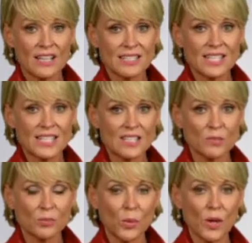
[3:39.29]
Cindy's
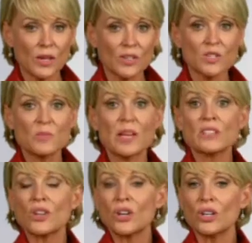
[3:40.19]
employer
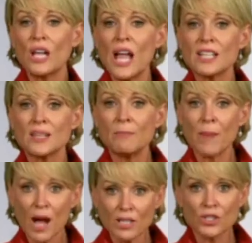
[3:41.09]
expects her to
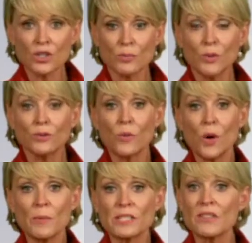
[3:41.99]
monitor the
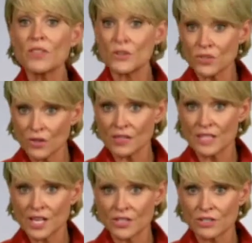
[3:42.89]
performance of their service
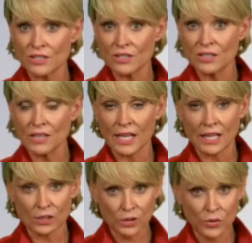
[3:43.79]
agents,
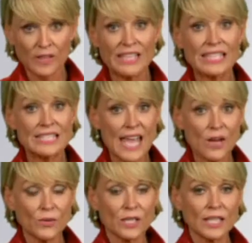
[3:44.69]
including the
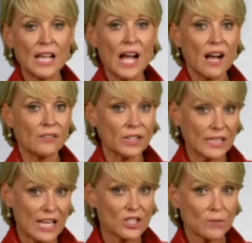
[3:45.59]
integrity of
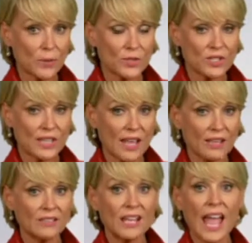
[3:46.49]
collection
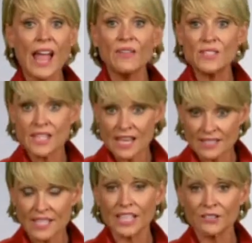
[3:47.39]
personnel and the
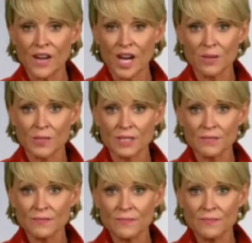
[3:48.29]
testing environment.